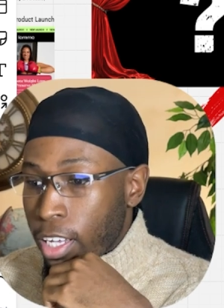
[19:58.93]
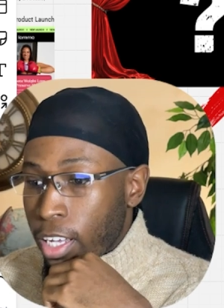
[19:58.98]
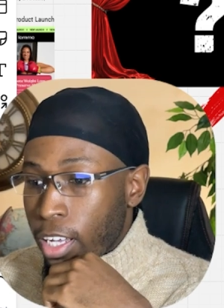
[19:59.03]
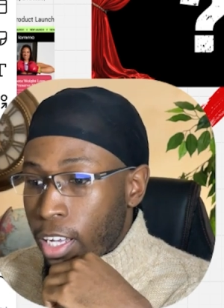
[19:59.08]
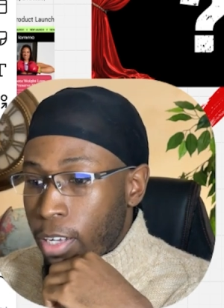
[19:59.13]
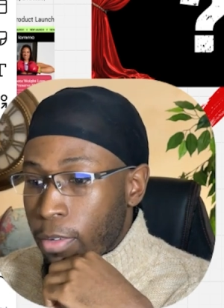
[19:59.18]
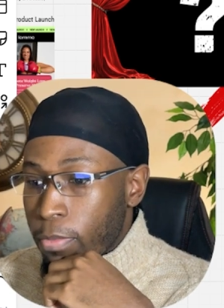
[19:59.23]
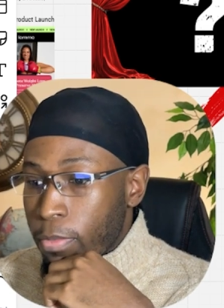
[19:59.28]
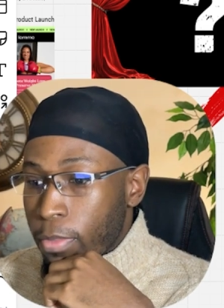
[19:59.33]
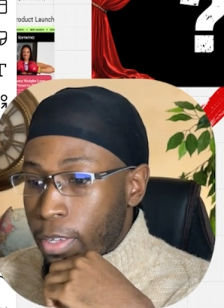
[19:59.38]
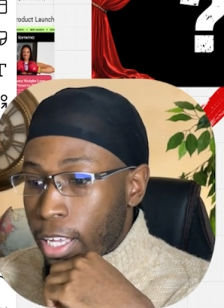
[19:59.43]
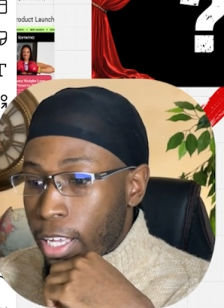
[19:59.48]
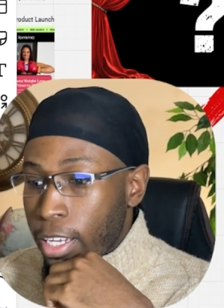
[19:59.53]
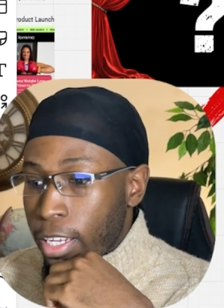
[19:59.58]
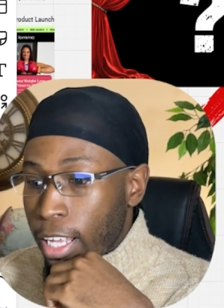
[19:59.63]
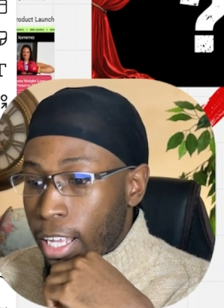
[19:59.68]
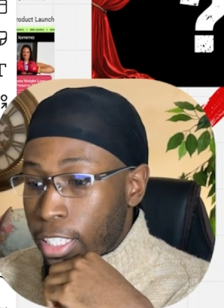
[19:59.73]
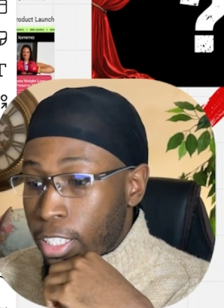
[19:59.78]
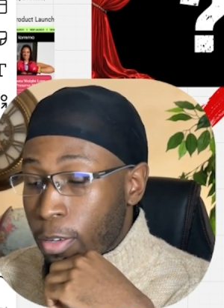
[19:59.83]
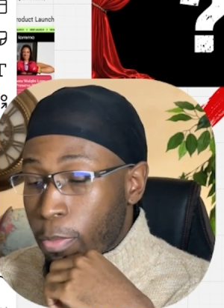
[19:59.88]
and
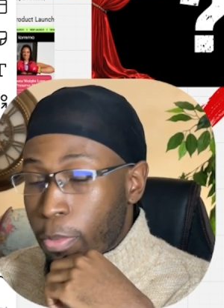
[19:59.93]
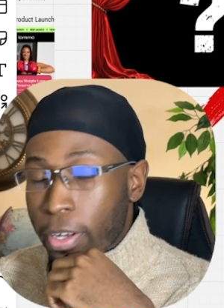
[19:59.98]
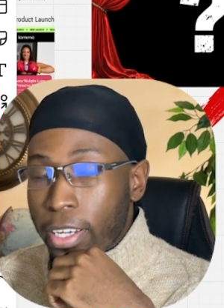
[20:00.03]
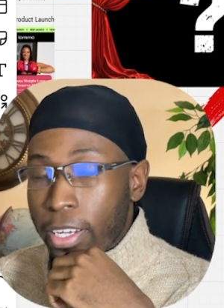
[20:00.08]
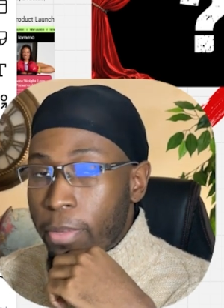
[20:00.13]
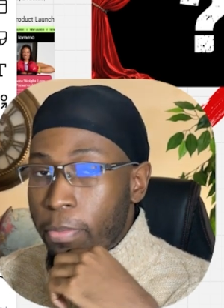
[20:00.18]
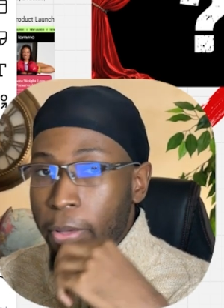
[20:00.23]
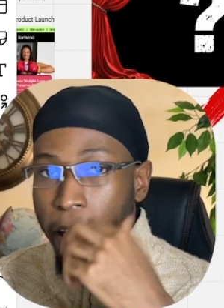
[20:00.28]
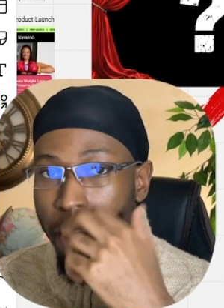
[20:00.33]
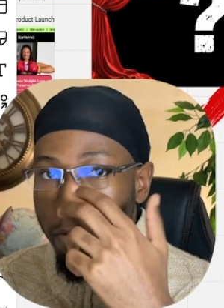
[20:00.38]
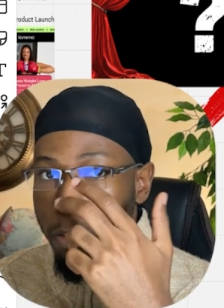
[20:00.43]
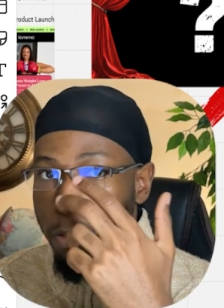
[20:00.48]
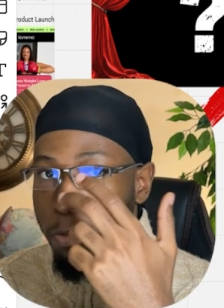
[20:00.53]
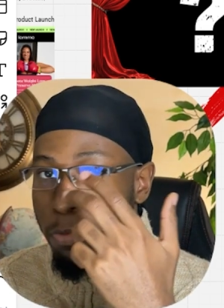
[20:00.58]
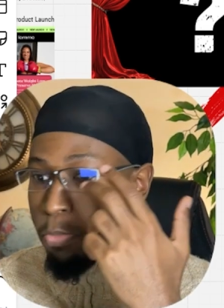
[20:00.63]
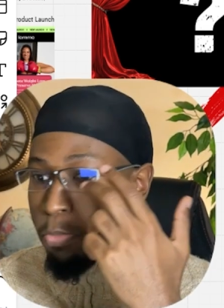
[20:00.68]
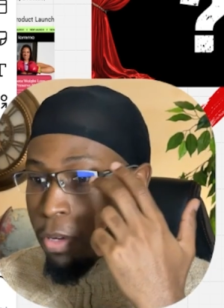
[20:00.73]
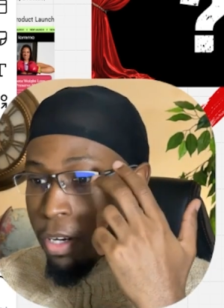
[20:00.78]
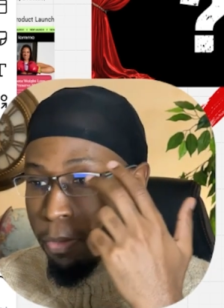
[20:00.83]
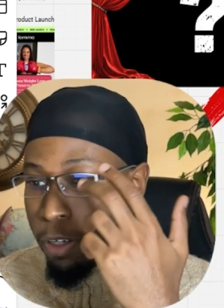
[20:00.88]
at some point it becomes
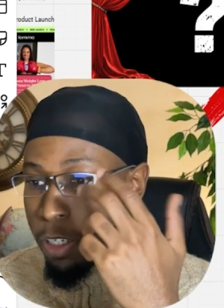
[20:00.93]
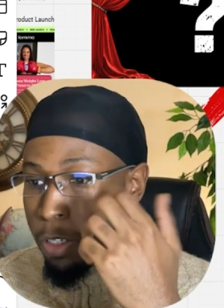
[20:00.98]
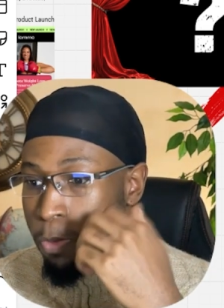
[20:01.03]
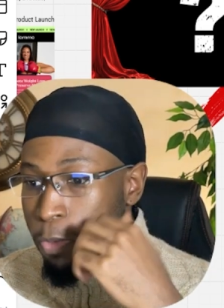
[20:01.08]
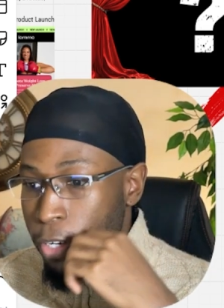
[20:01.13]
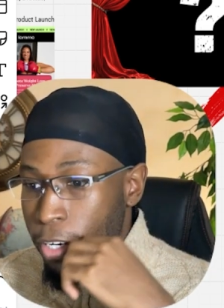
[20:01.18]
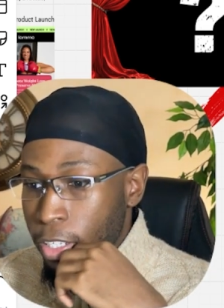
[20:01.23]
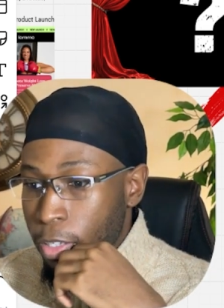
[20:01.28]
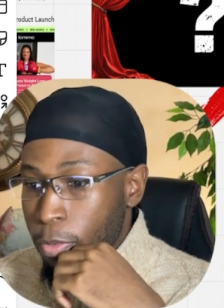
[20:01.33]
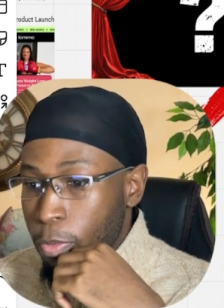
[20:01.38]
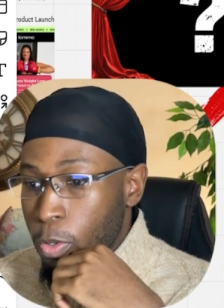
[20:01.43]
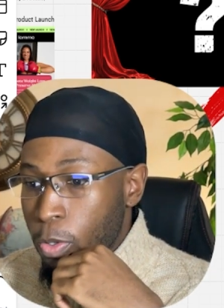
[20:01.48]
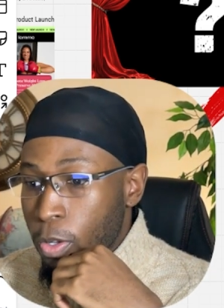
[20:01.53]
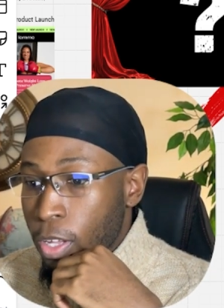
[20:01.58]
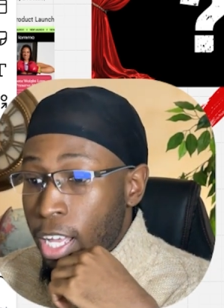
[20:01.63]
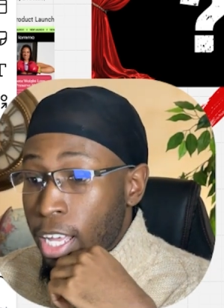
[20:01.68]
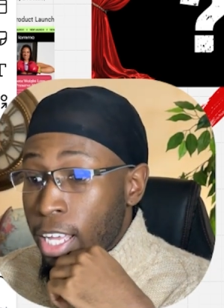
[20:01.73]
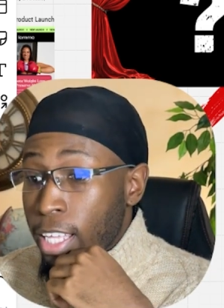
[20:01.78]
pretty much predictable.